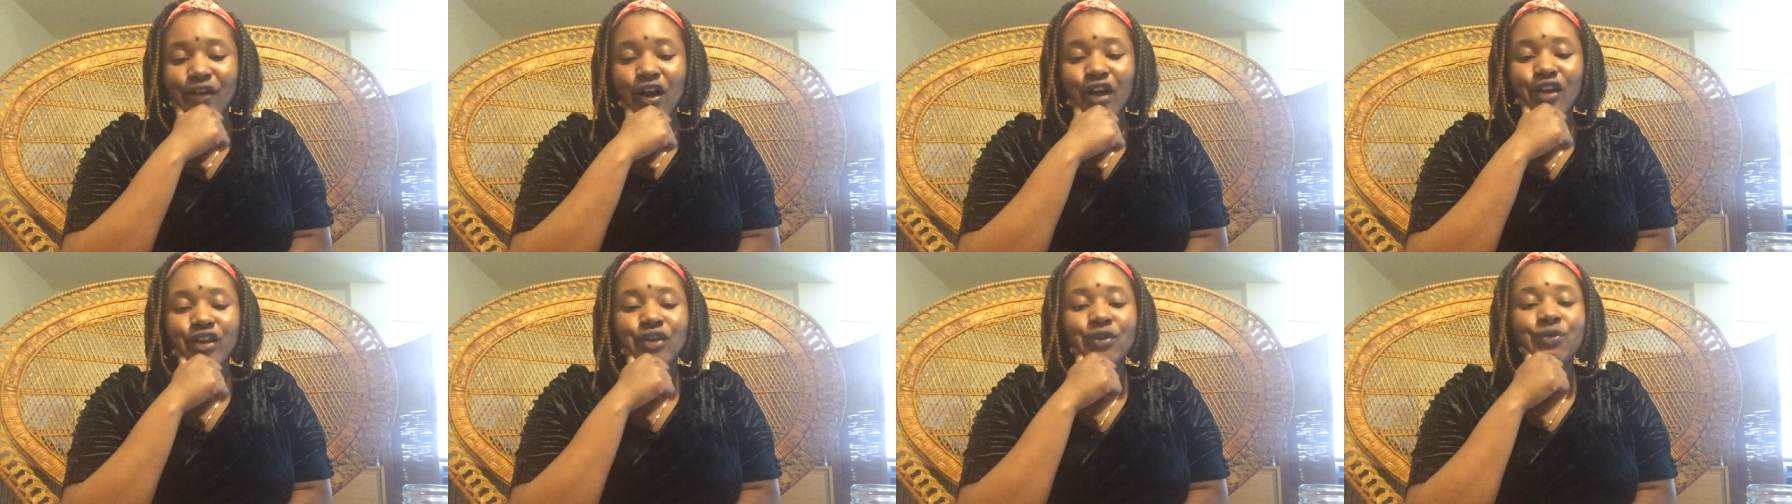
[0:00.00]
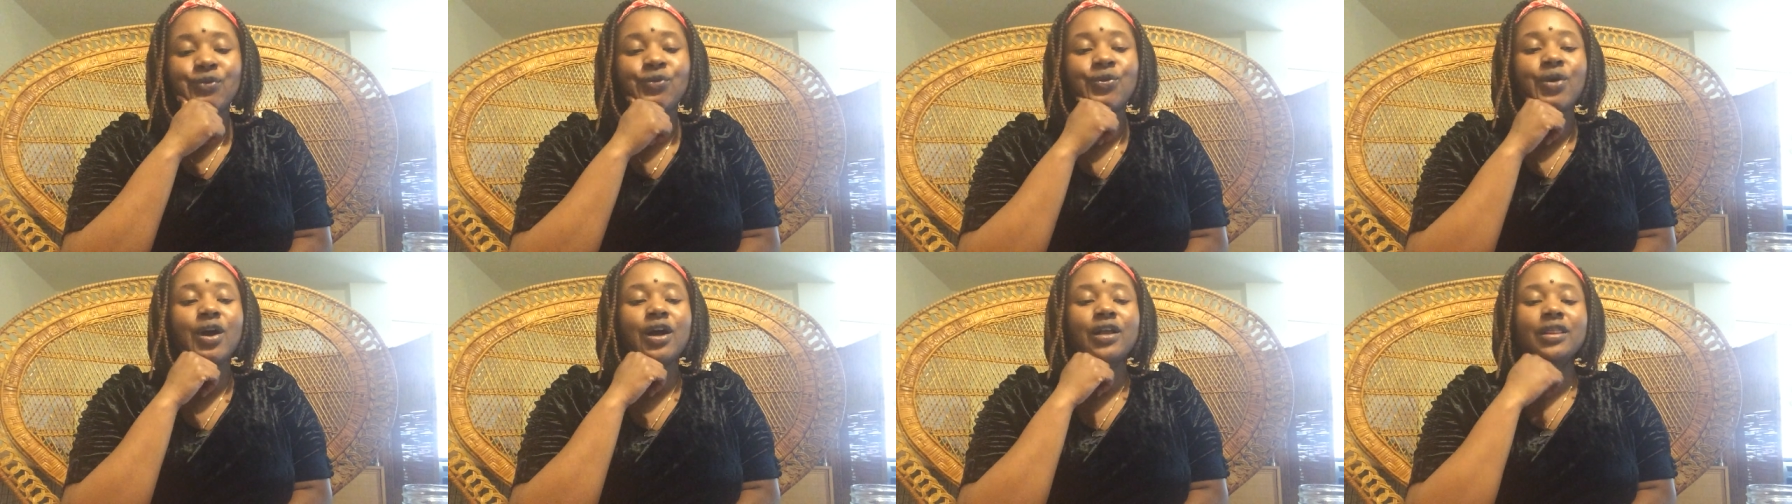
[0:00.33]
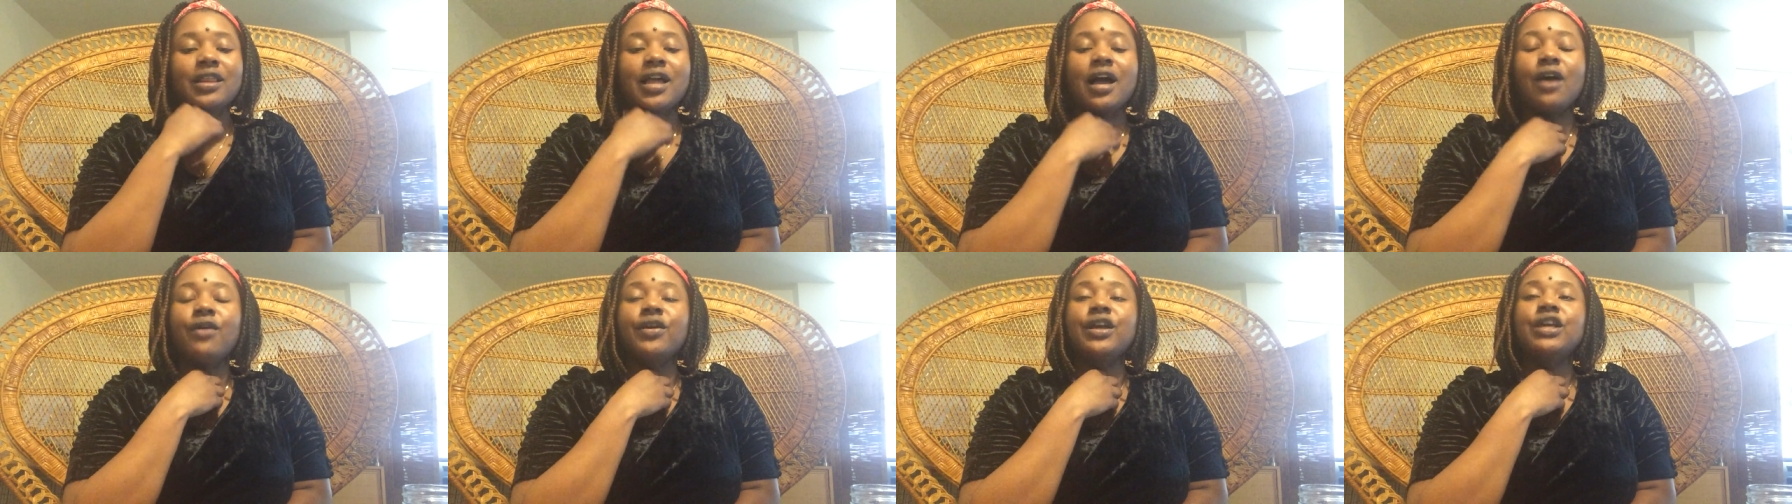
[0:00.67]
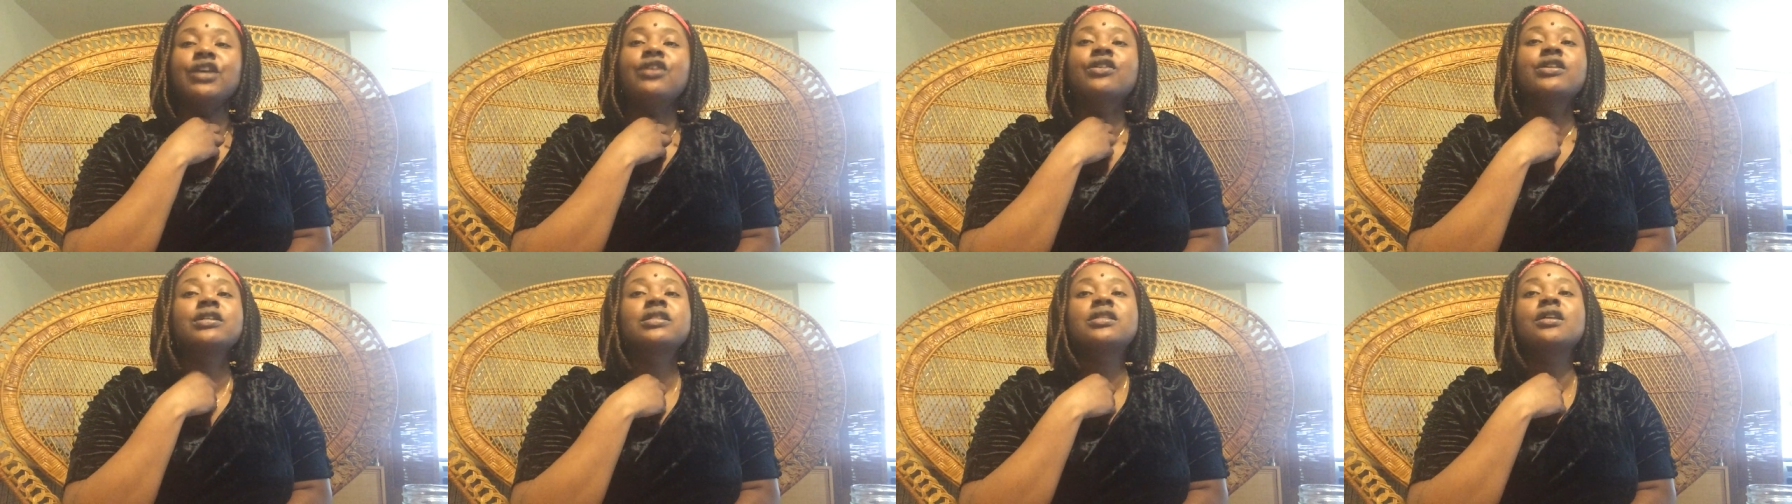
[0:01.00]
Are you
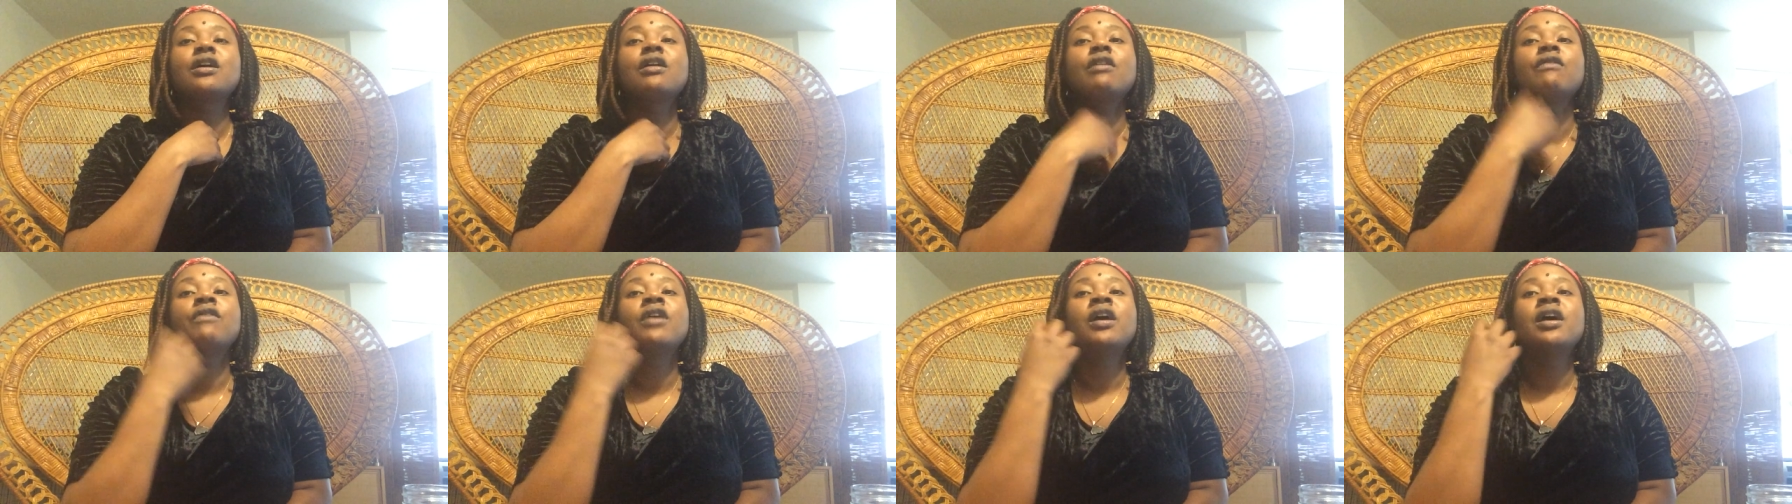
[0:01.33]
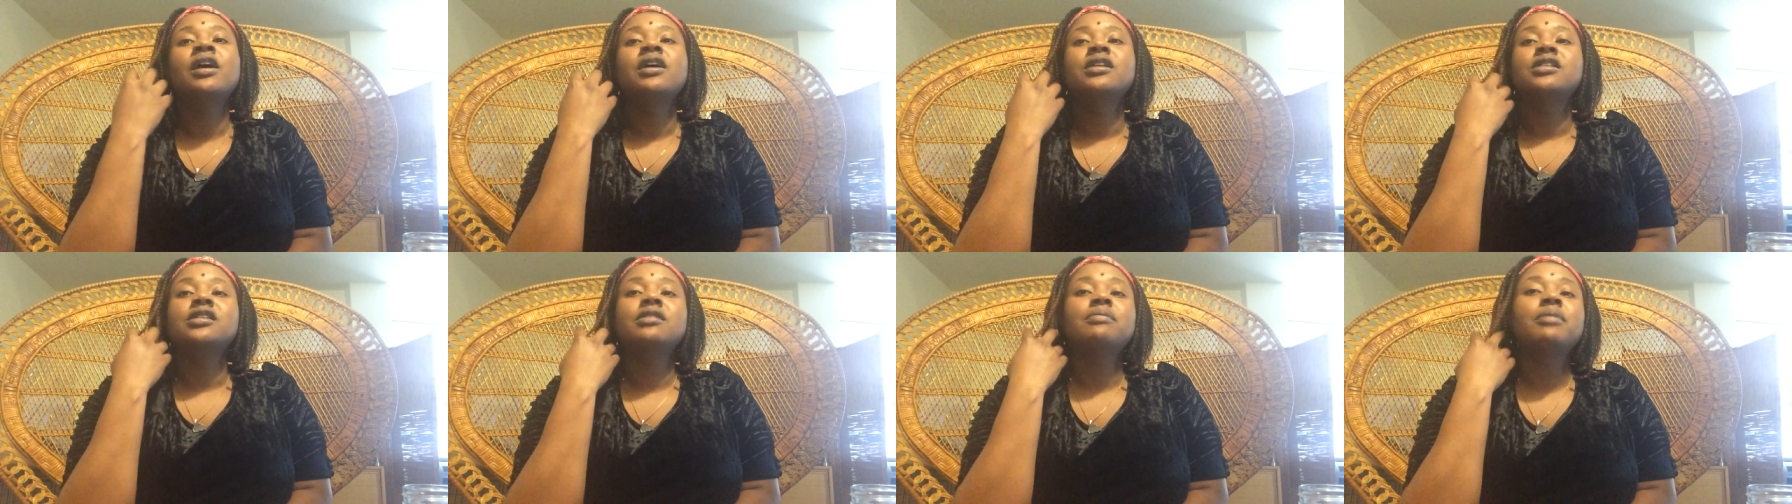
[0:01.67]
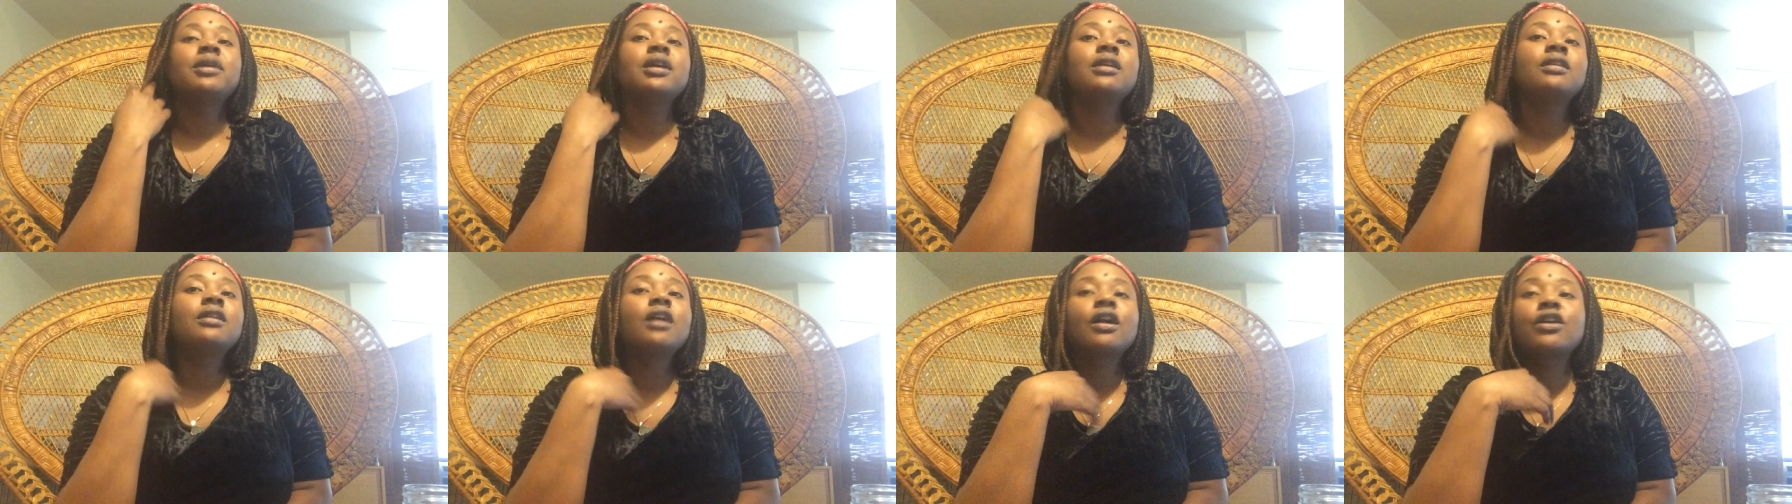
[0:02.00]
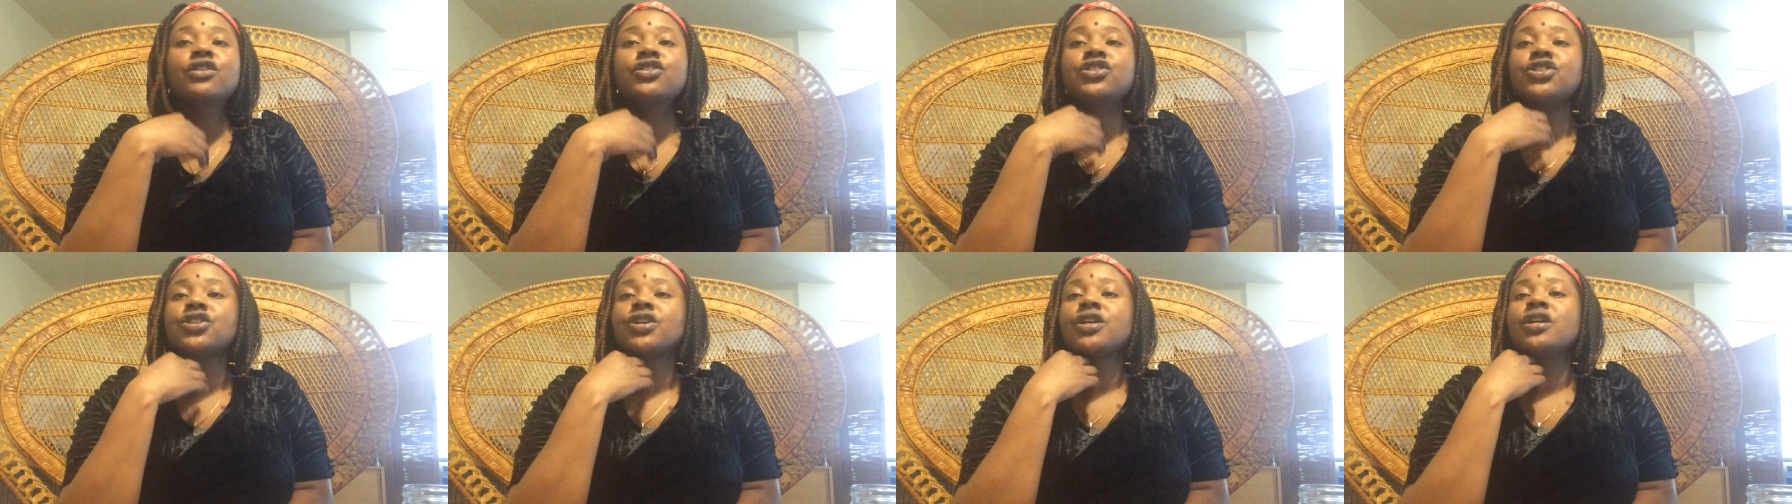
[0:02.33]
allowing yourself to be
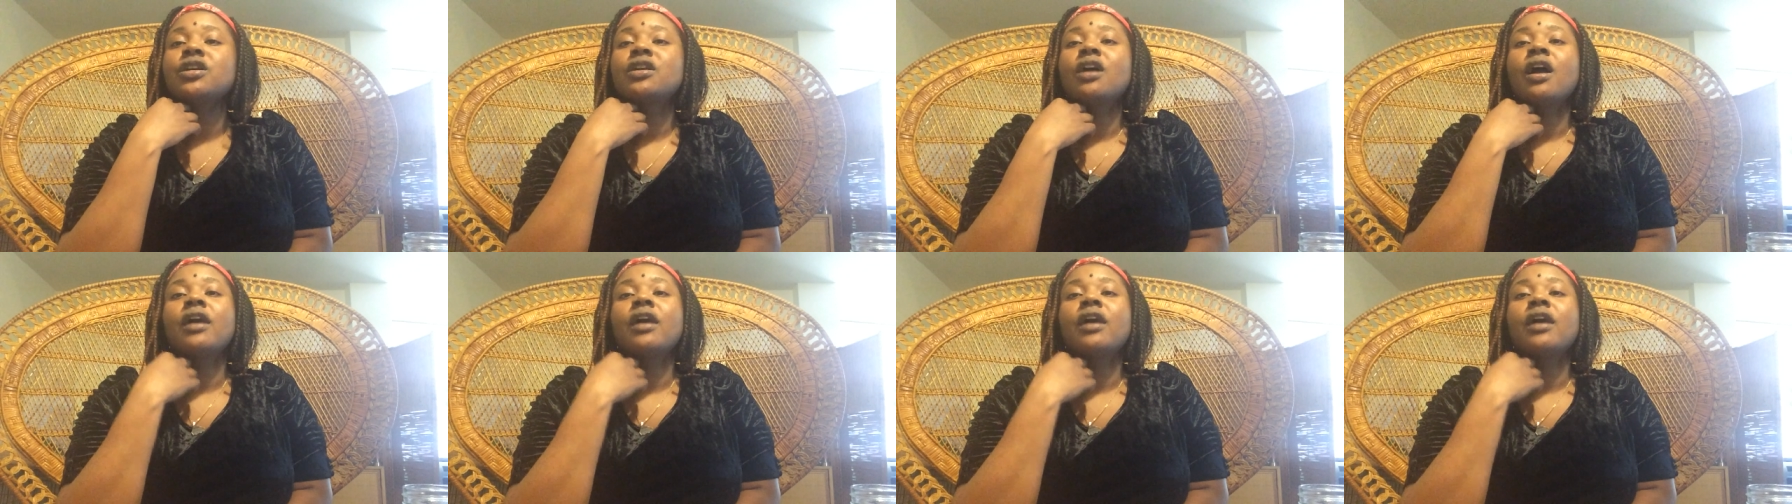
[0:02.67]
nurtured?